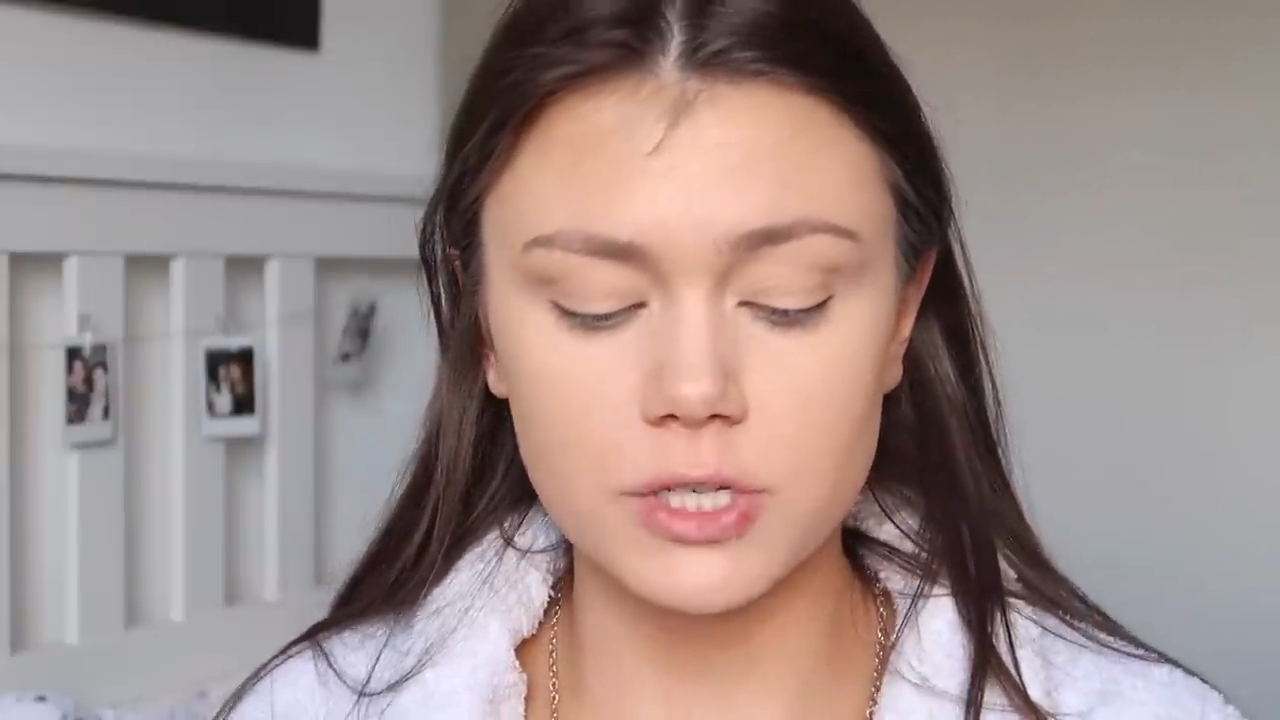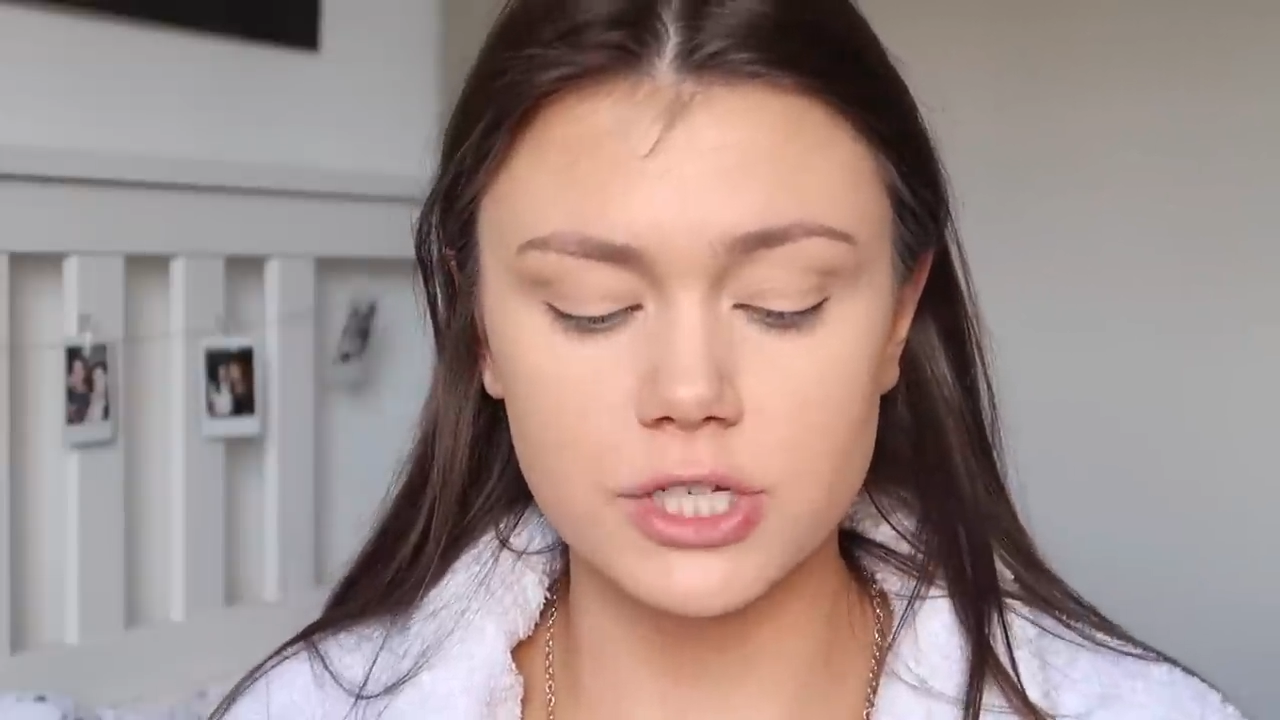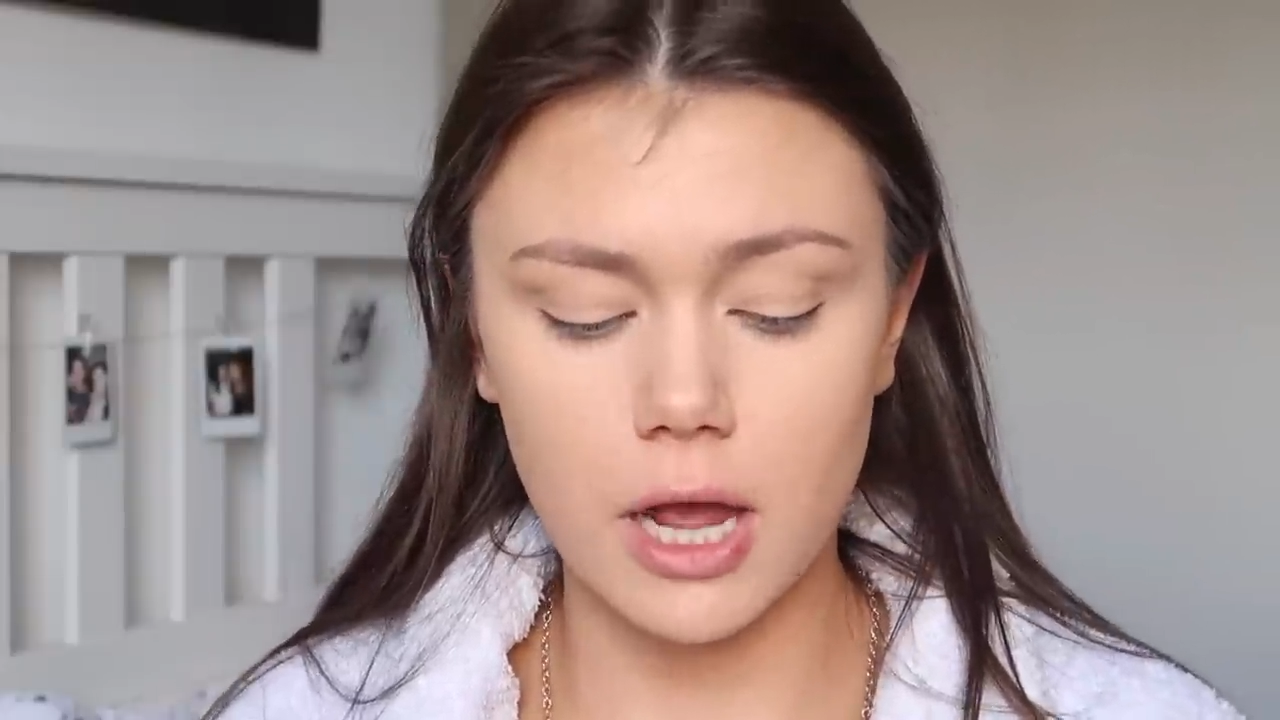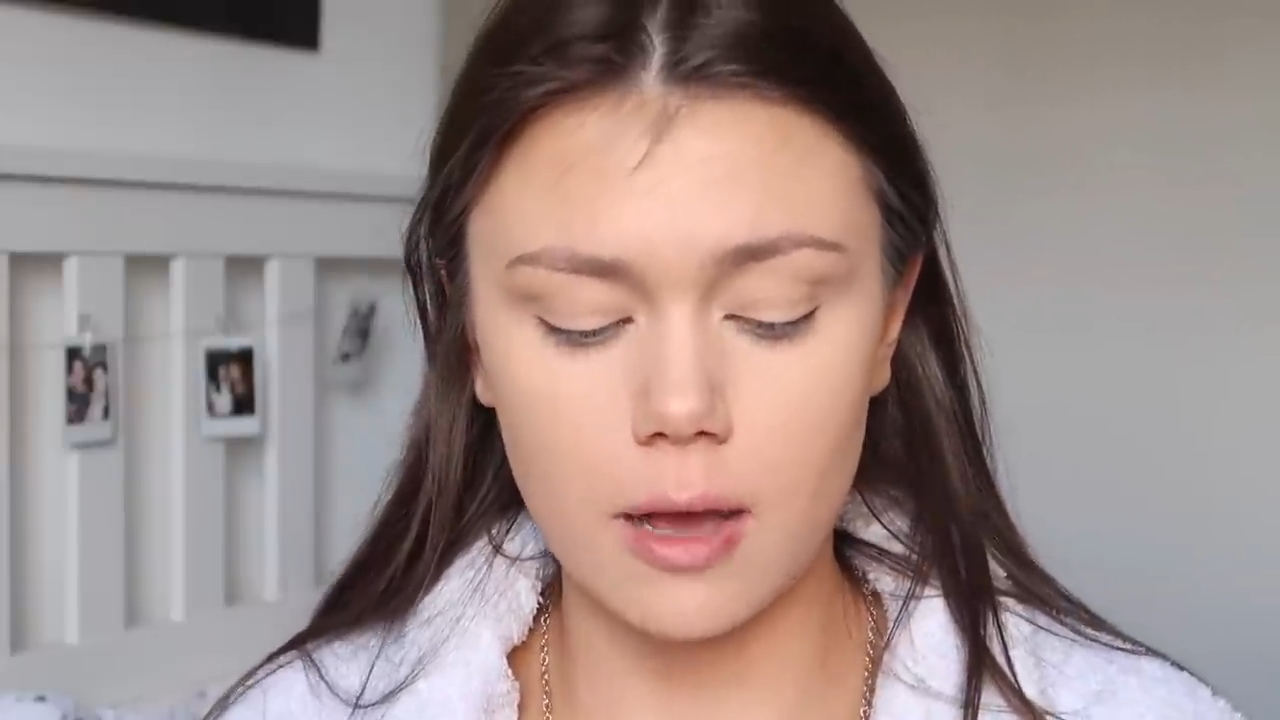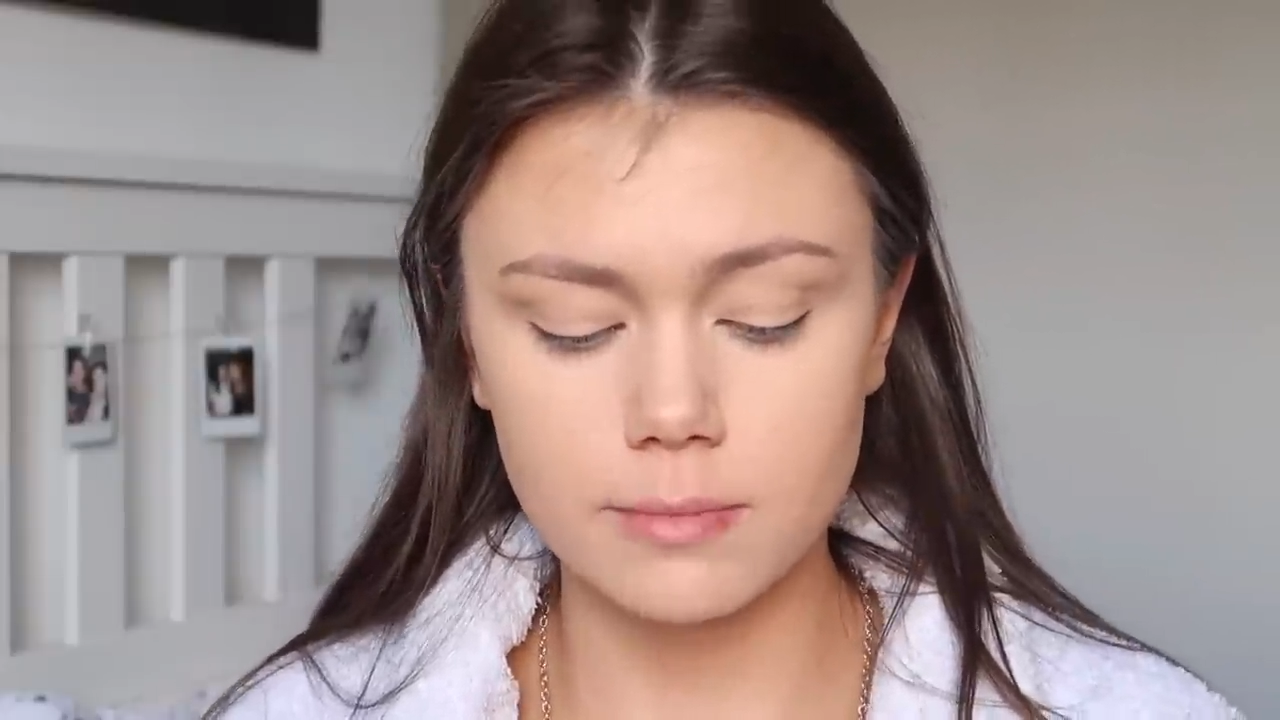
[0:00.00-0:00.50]

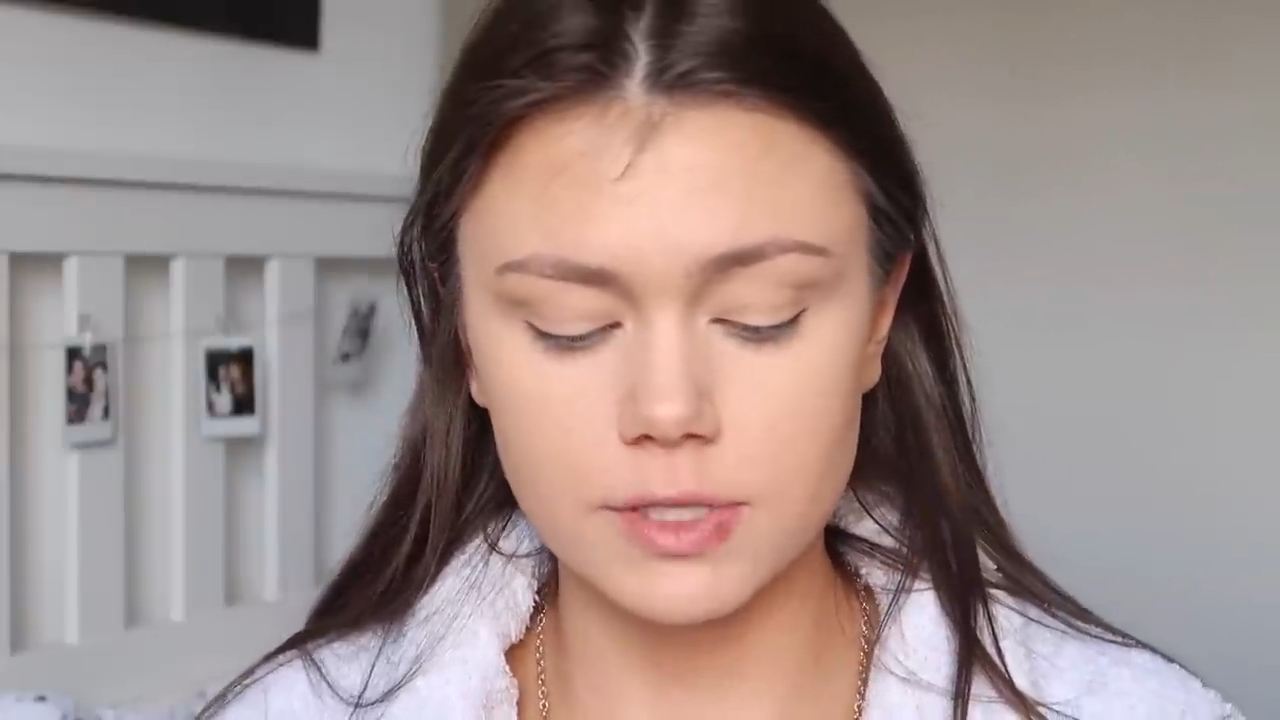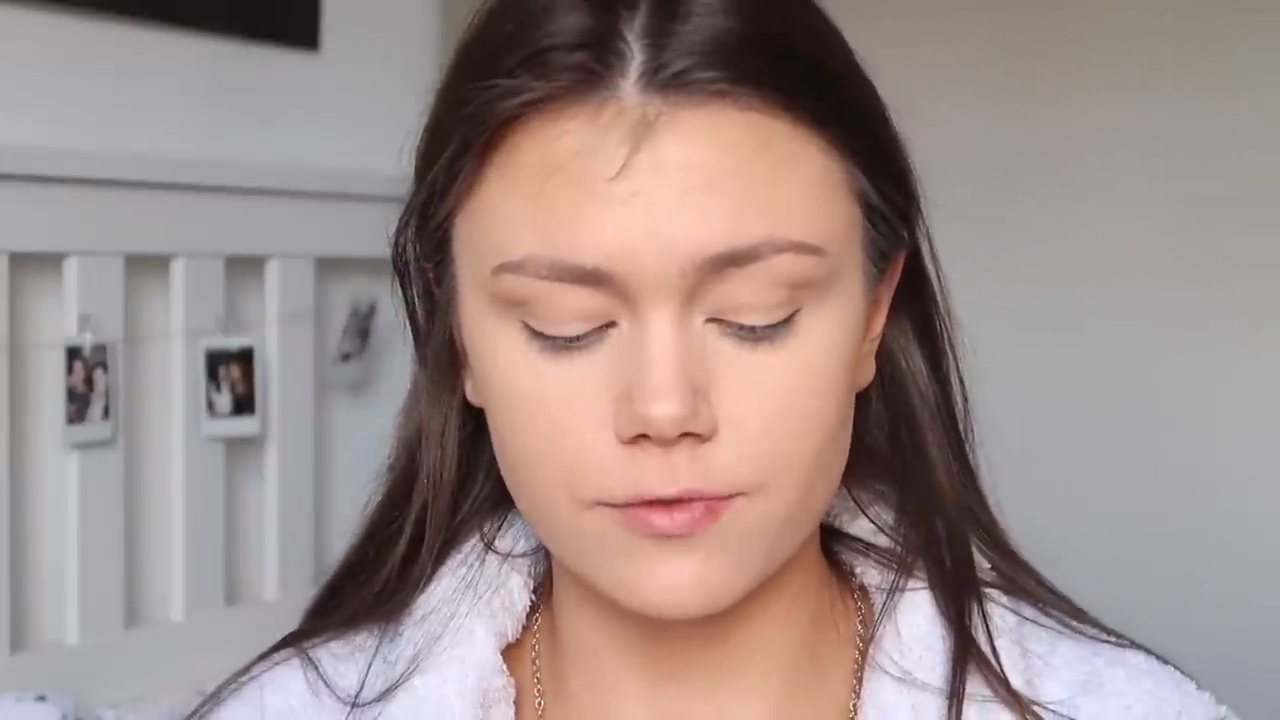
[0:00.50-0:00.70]
which comes